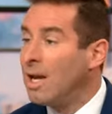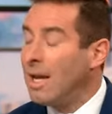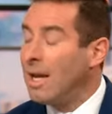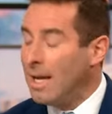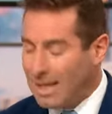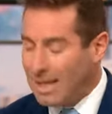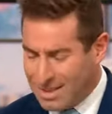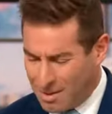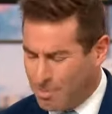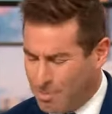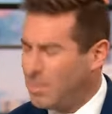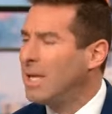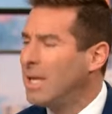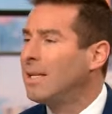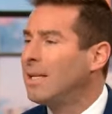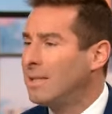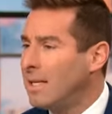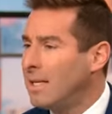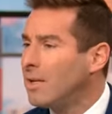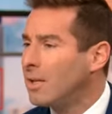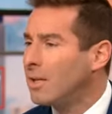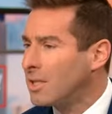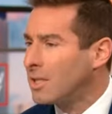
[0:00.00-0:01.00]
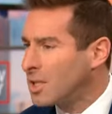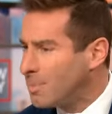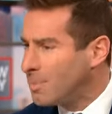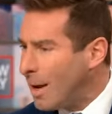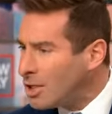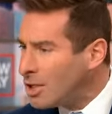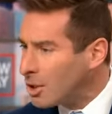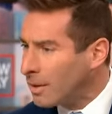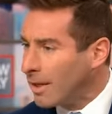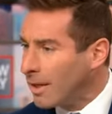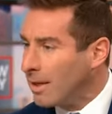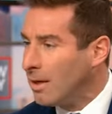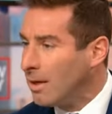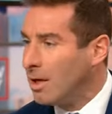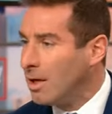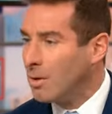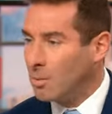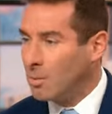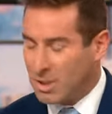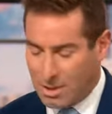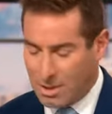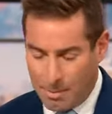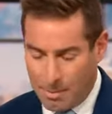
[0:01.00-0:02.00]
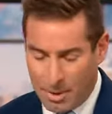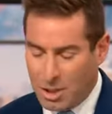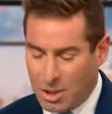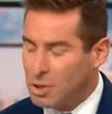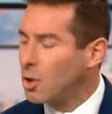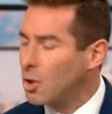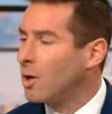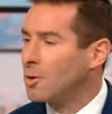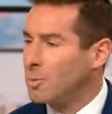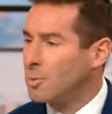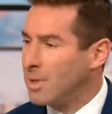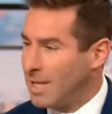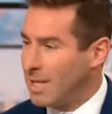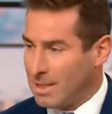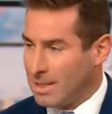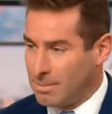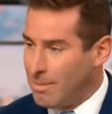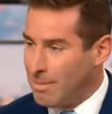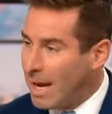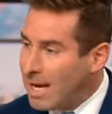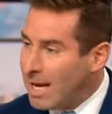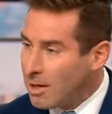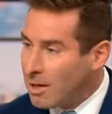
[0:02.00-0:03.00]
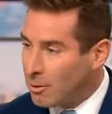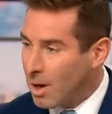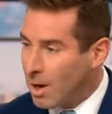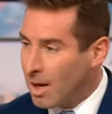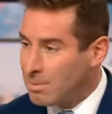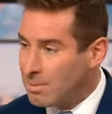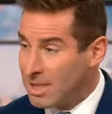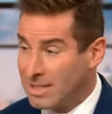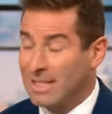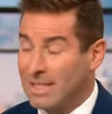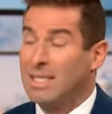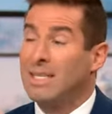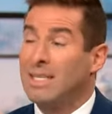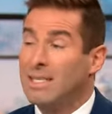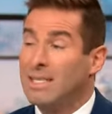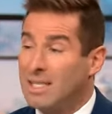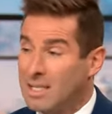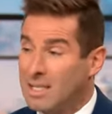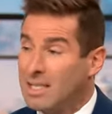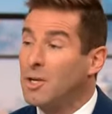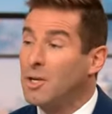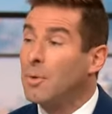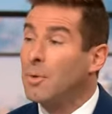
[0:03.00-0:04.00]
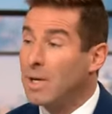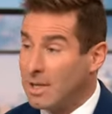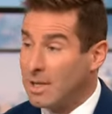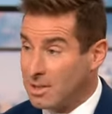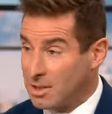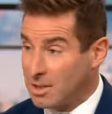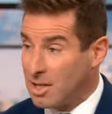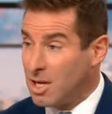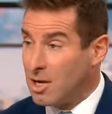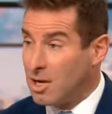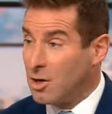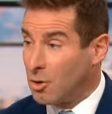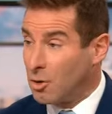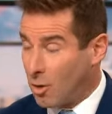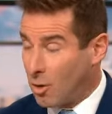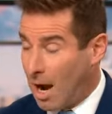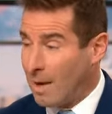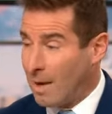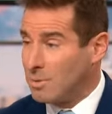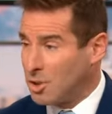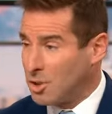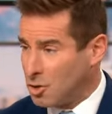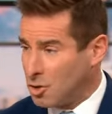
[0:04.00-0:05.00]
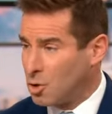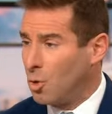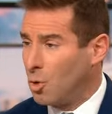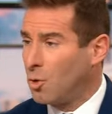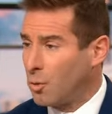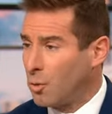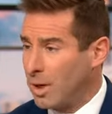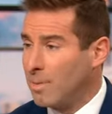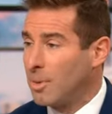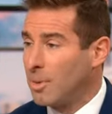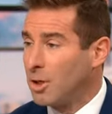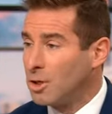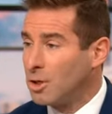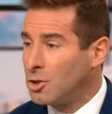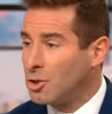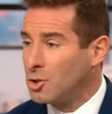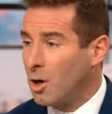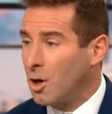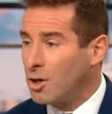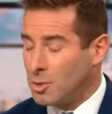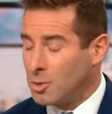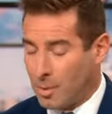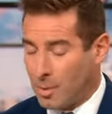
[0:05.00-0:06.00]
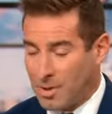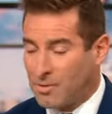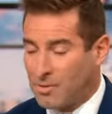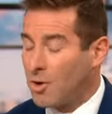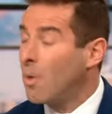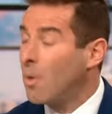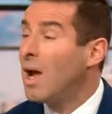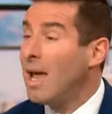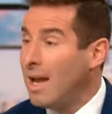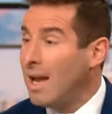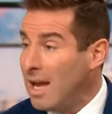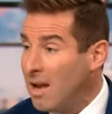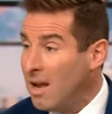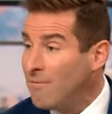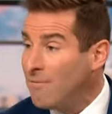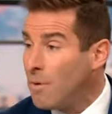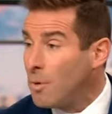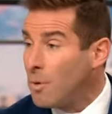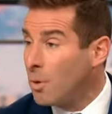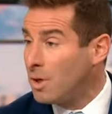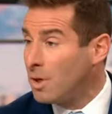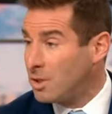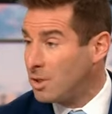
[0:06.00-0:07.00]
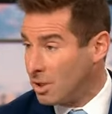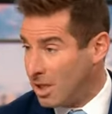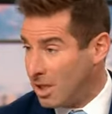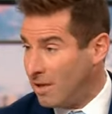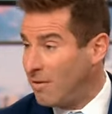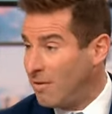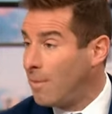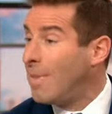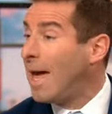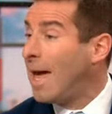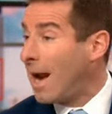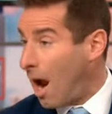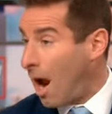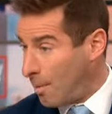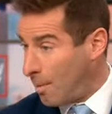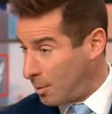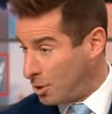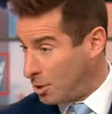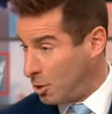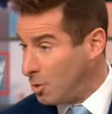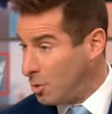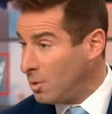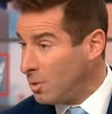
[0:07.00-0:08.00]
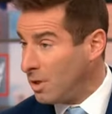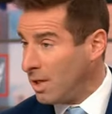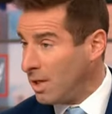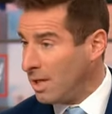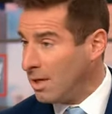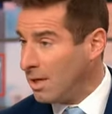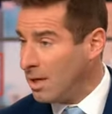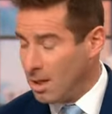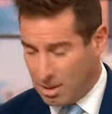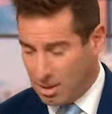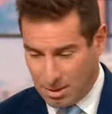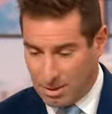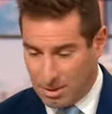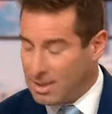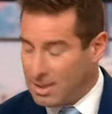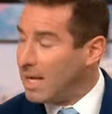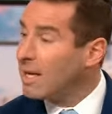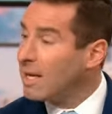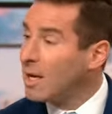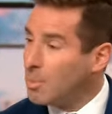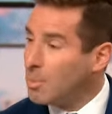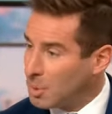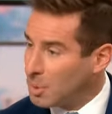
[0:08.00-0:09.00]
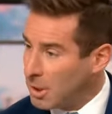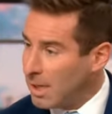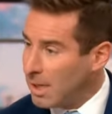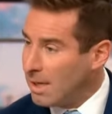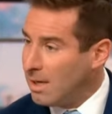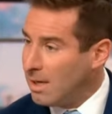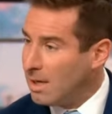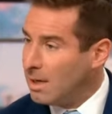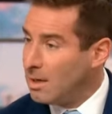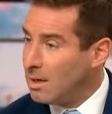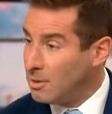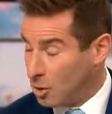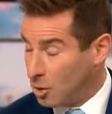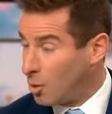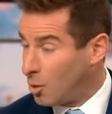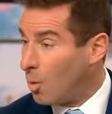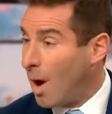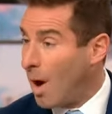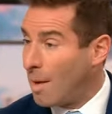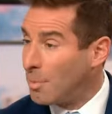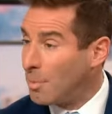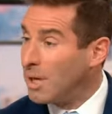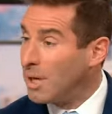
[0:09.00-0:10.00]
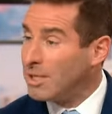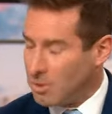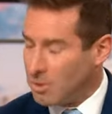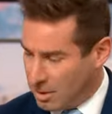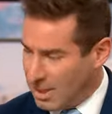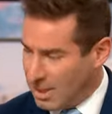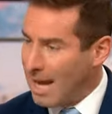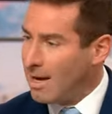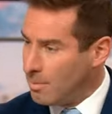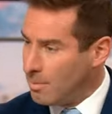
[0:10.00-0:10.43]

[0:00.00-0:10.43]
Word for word: It's a big deal, especially with somebody charged with as many crimes as, as serious crimes as Joel Greenberg is charged with. So if I'm going to give him that opportunity to take a plea, to cooperate, to get